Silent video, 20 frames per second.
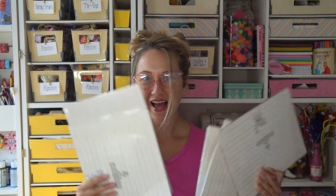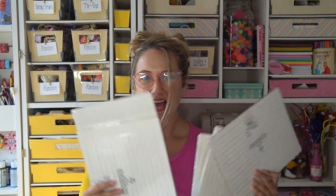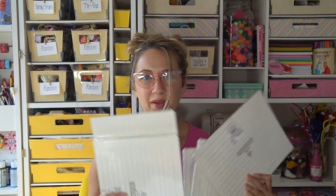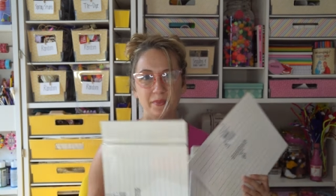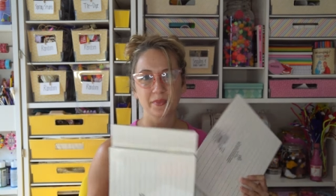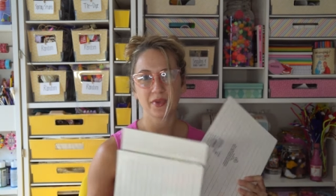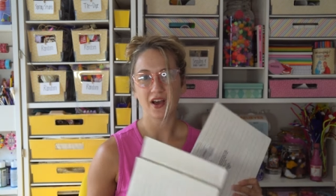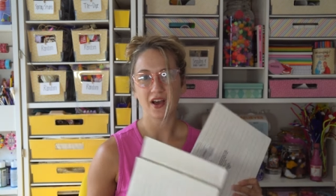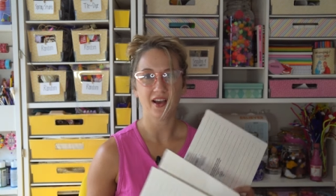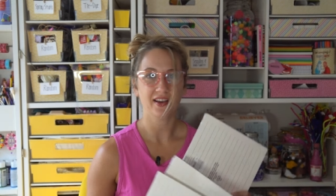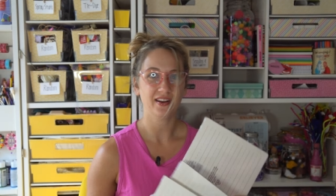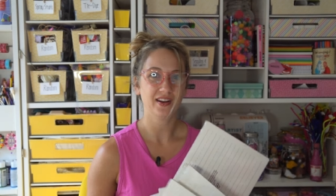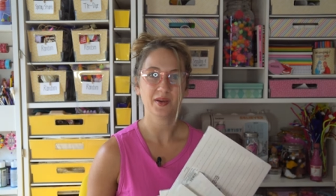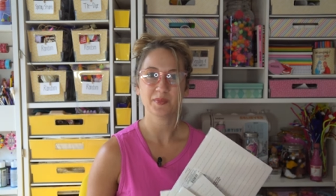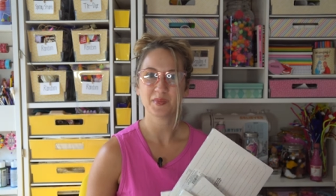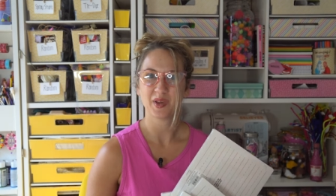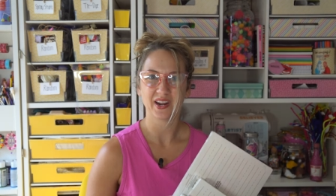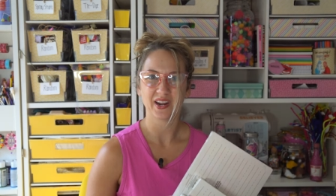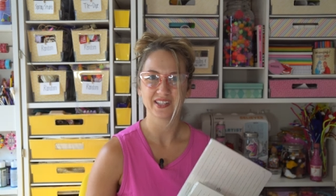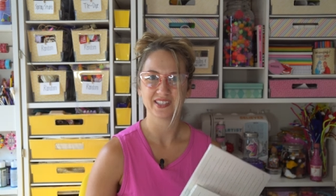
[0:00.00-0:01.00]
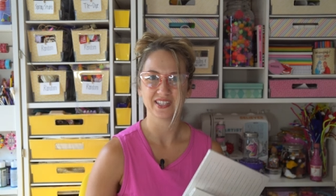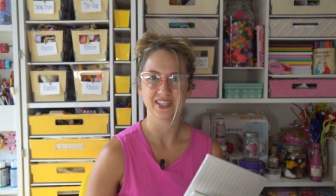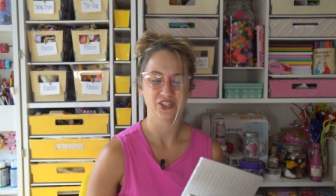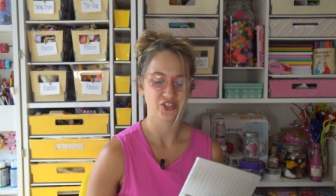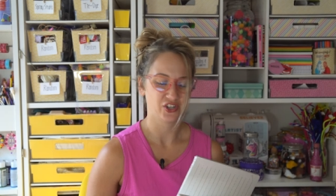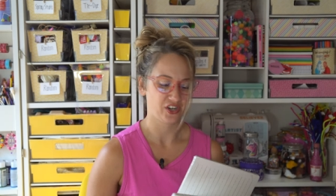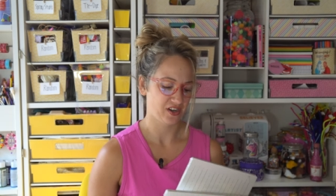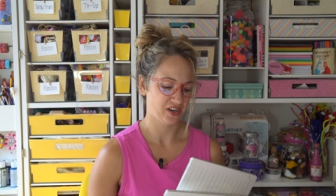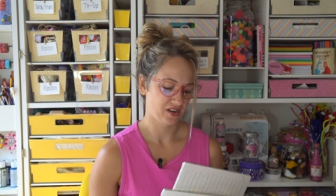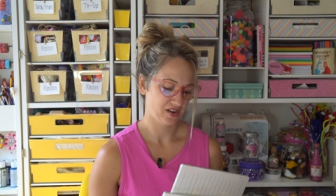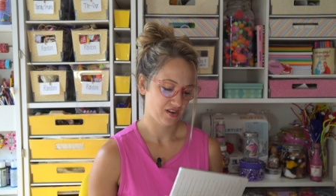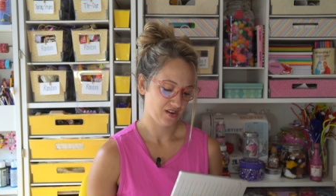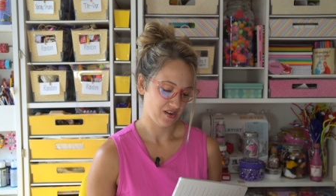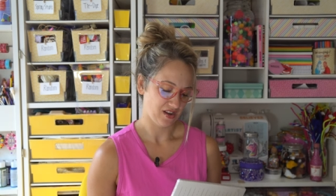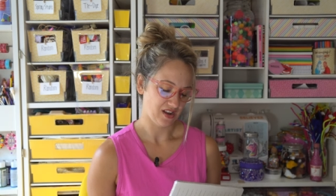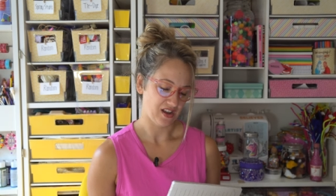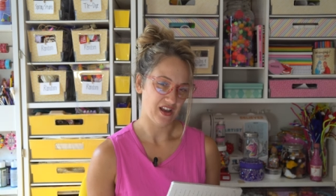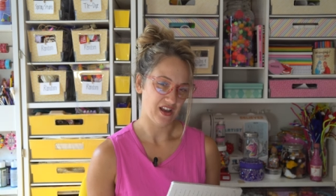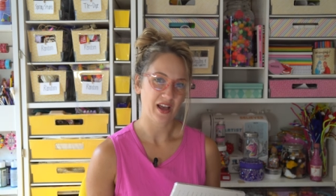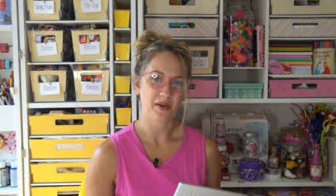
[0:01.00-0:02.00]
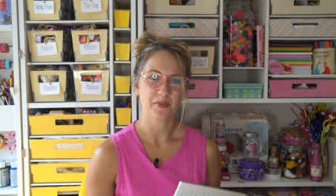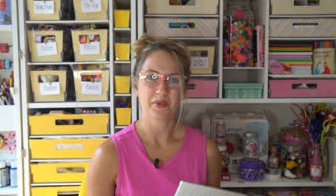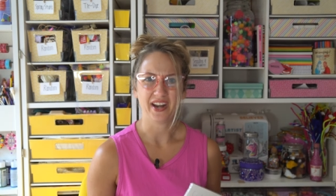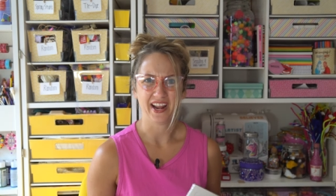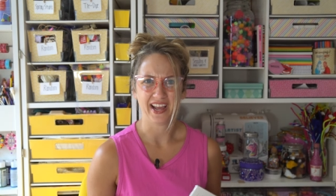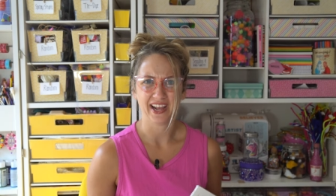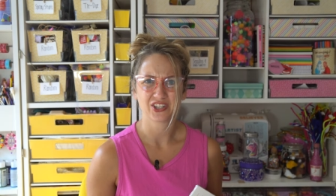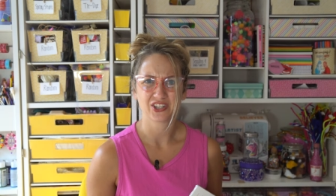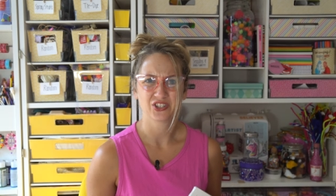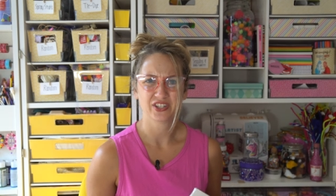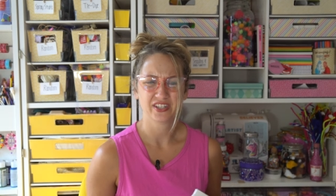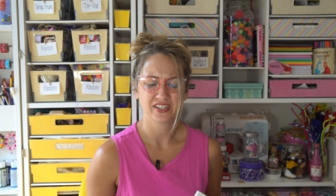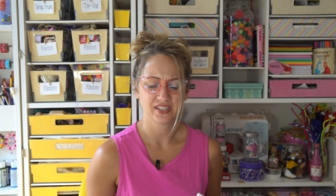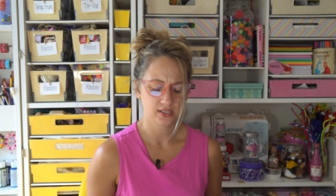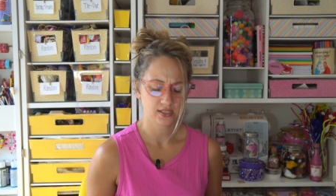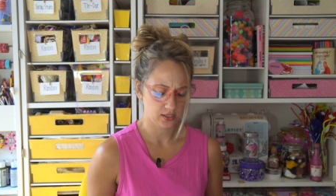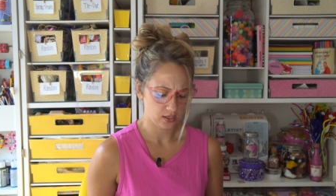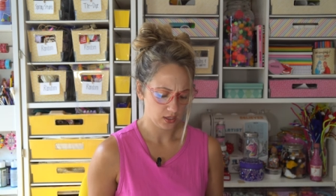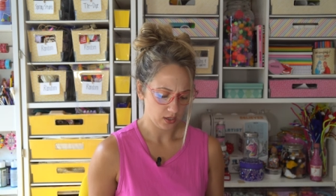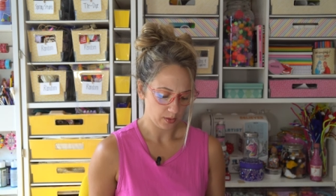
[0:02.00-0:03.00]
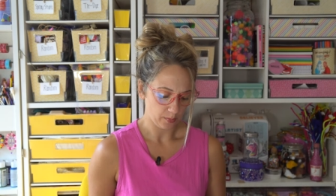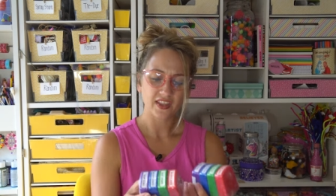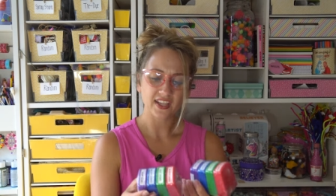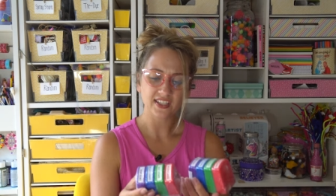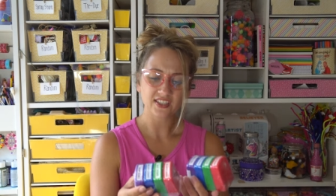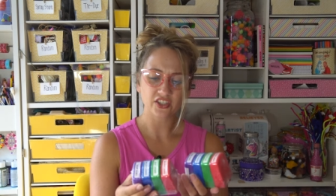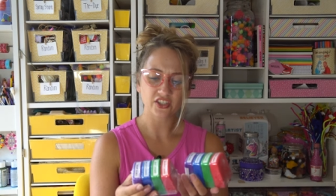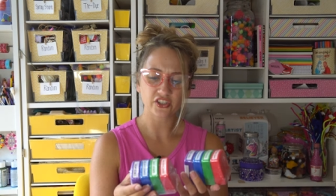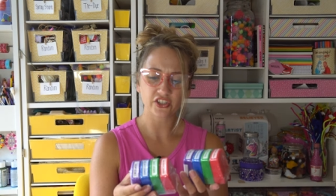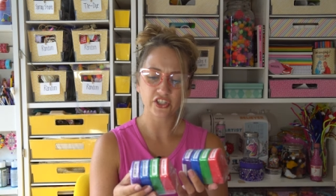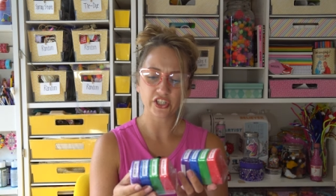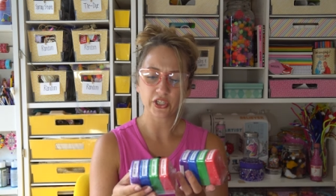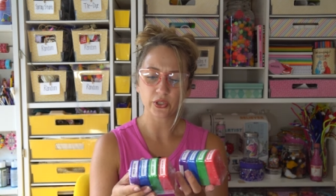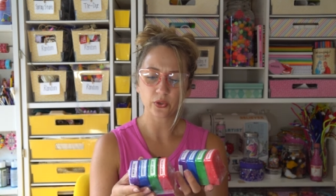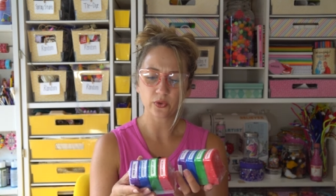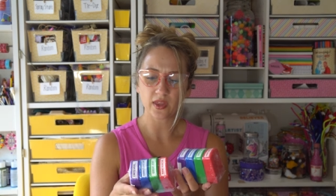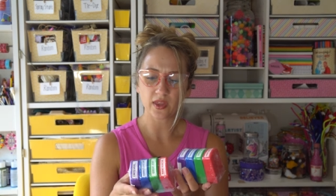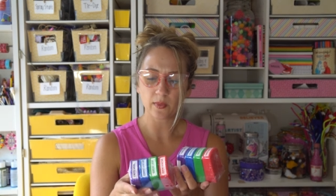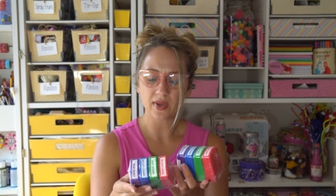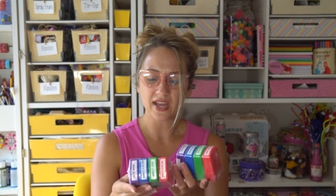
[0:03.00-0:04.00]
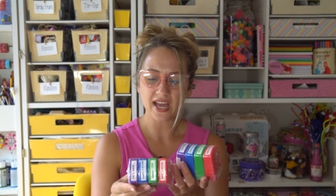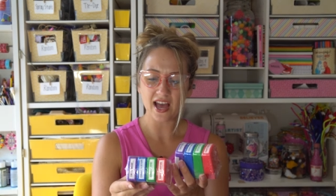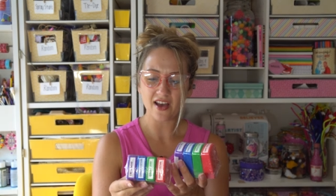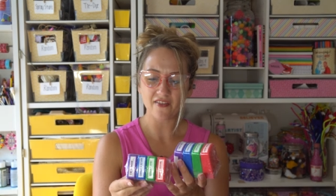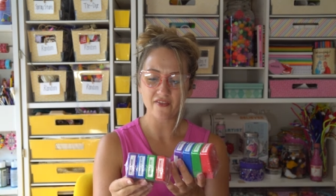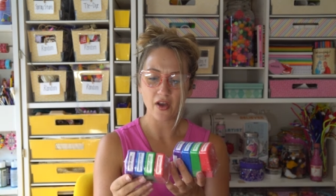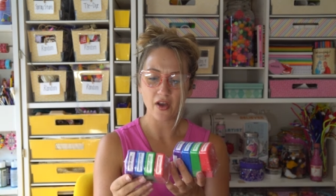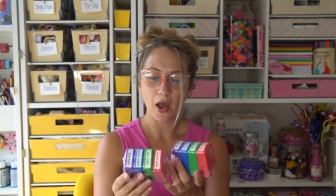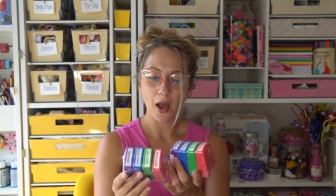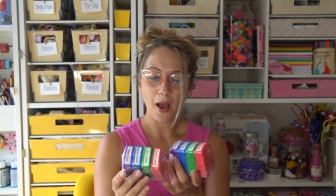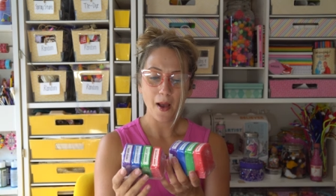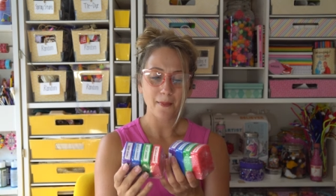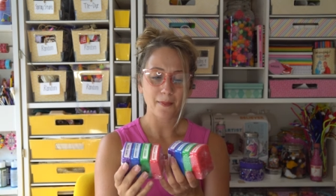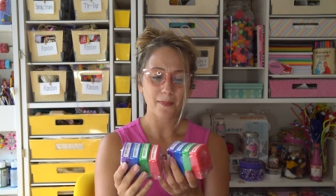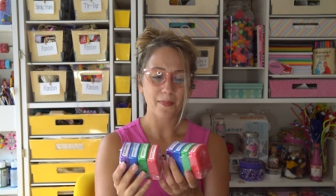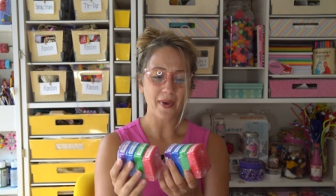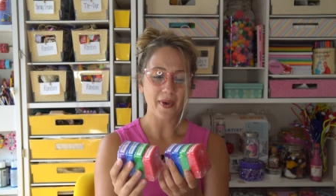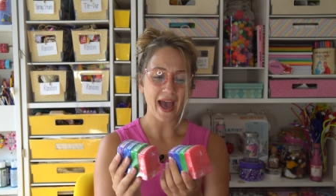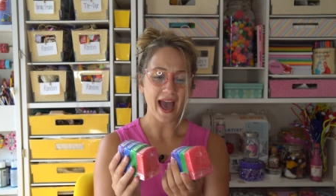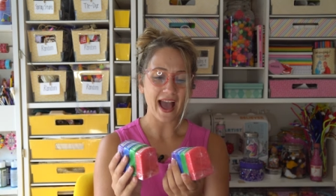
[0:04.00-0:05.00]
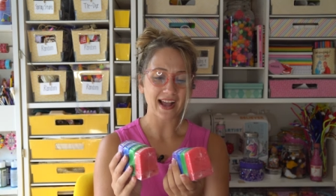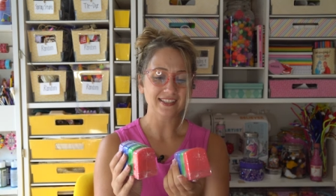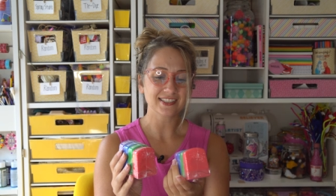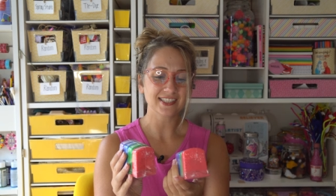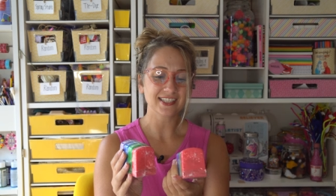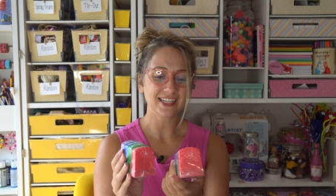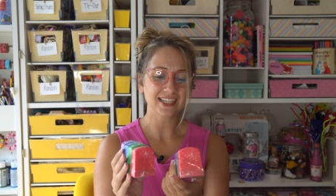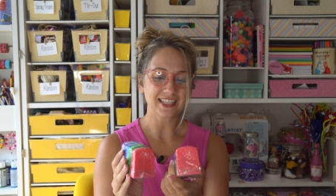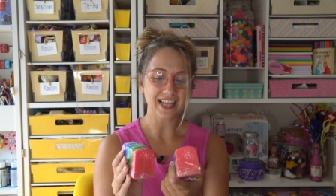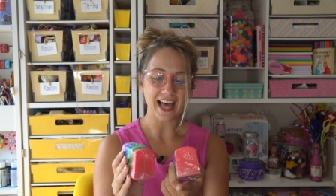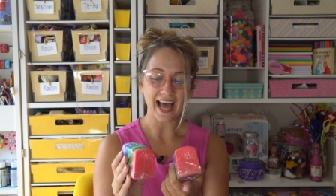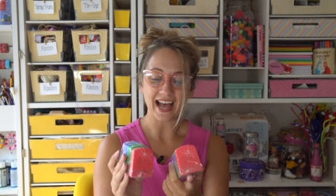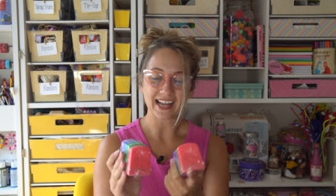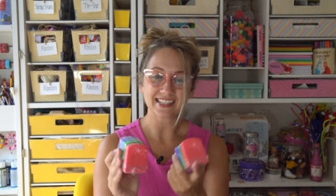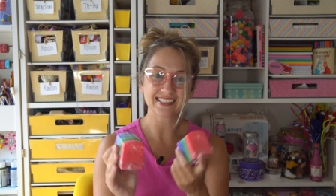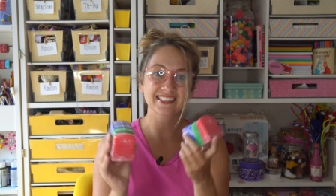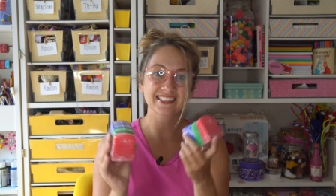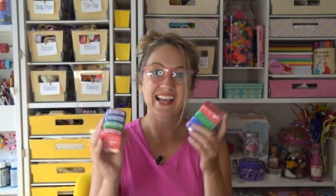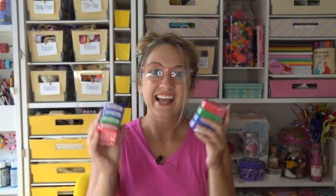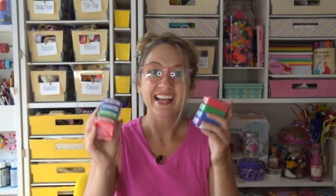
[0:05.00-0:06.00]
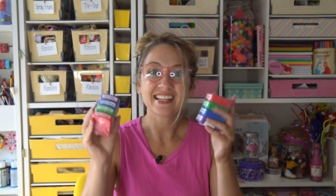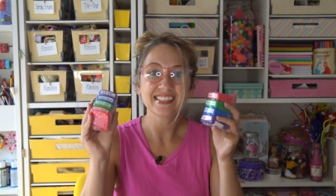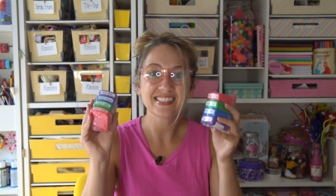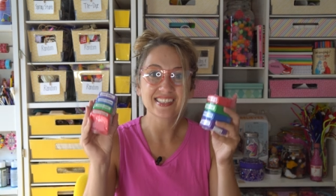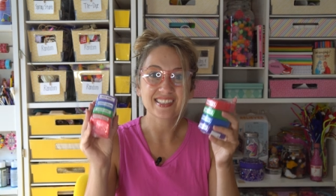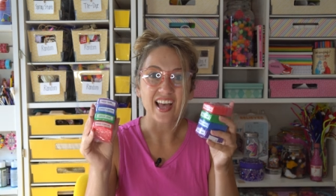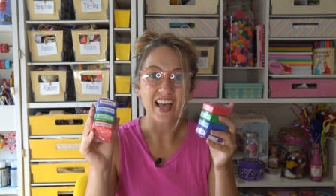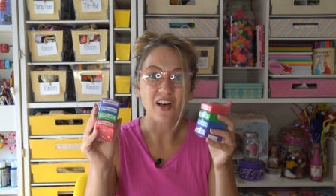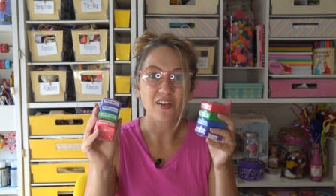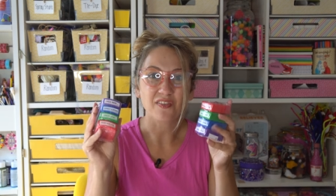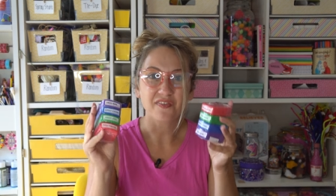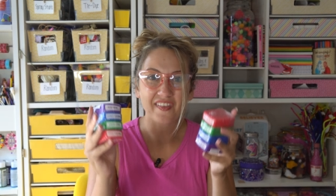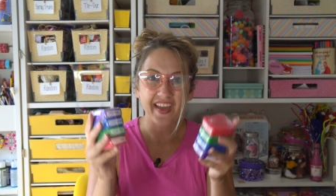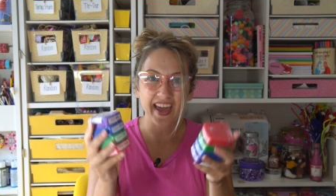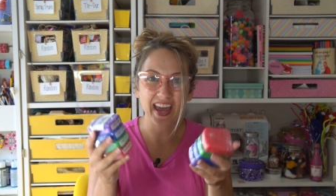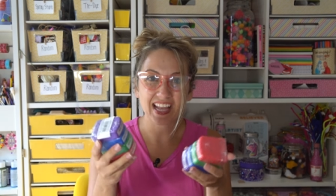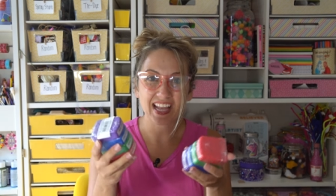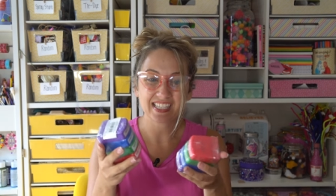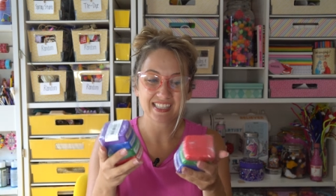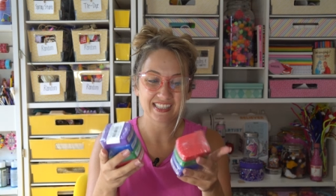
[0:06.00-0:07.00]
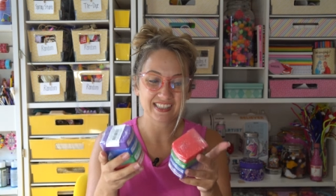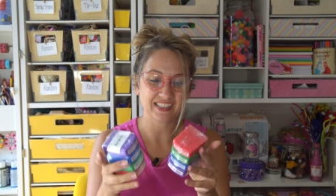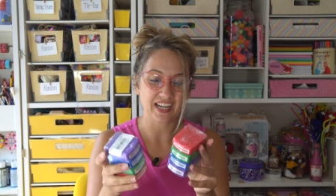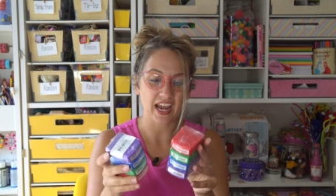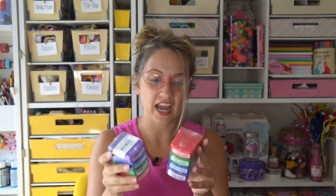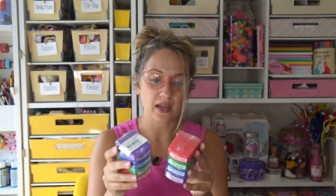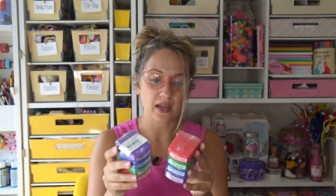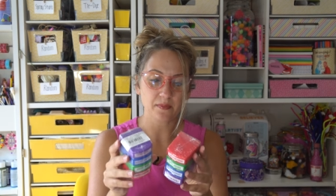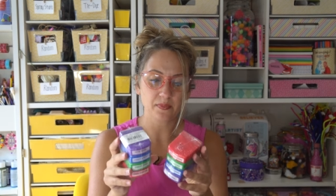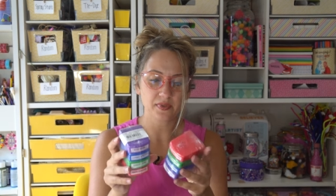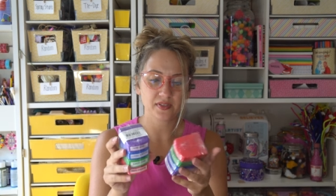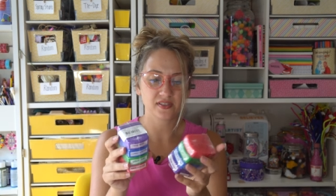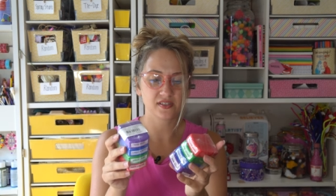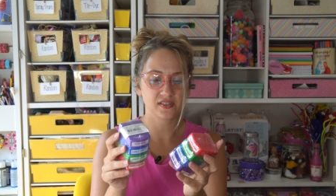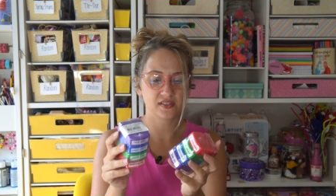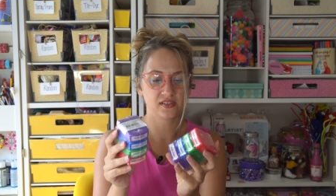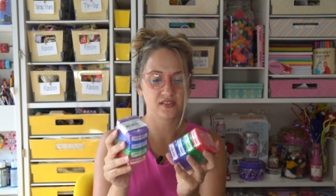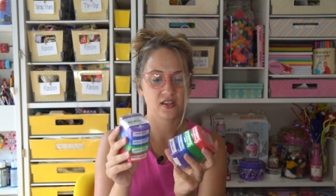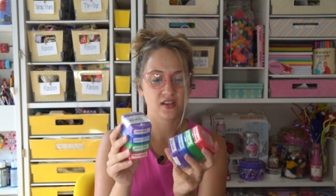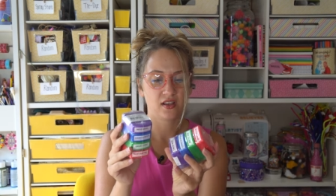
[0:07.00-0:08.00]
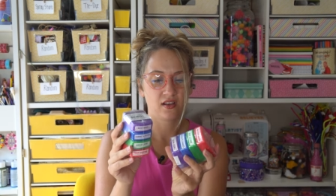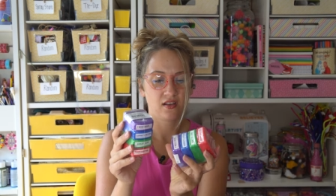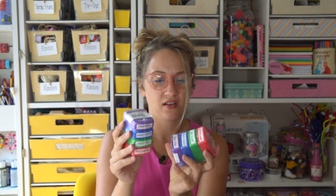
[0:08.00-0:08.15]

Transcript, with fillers: I'm not a teacher, I'm an actress. These are cute. Then we have back to class self-ink stamps.